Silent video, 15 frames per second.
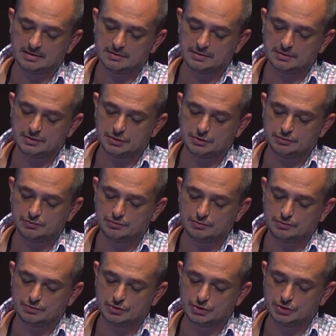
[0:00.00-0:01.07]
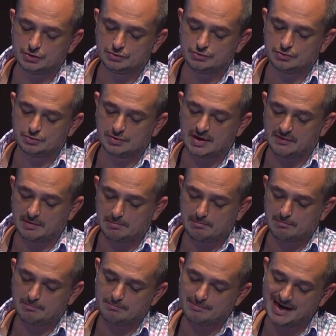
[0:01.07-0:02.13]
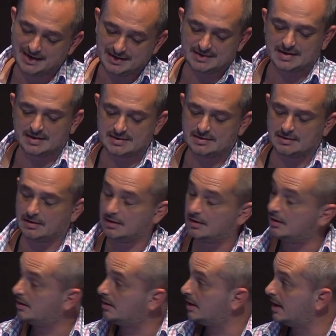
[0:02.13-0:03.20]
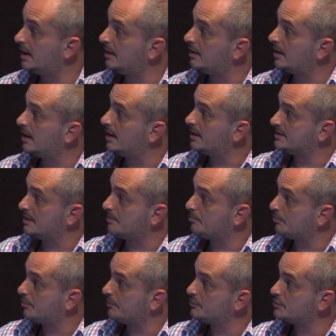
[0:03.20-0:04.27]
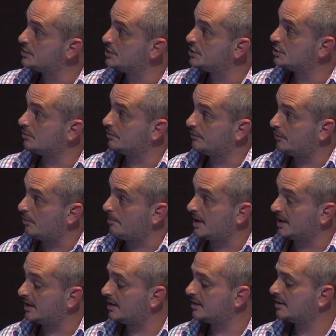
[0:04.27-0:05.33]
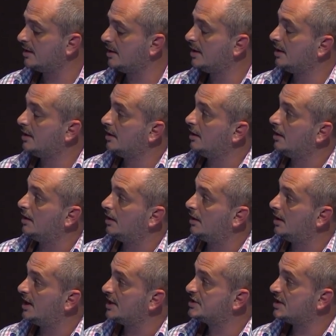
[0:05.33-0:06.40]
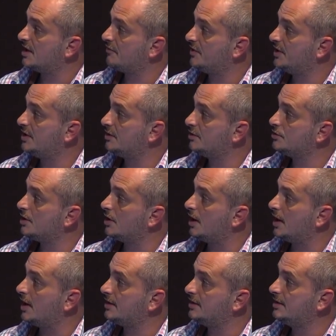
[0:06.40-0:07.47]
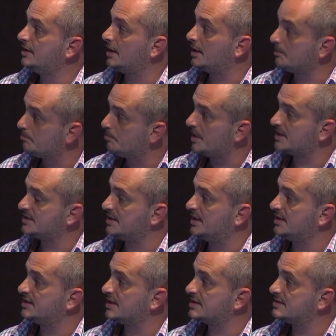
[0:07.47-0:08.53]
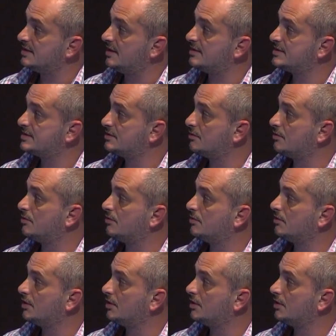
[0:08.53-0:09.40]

You should have in mind that, as I previously shown for macaque, HIV highly impact NK cells, so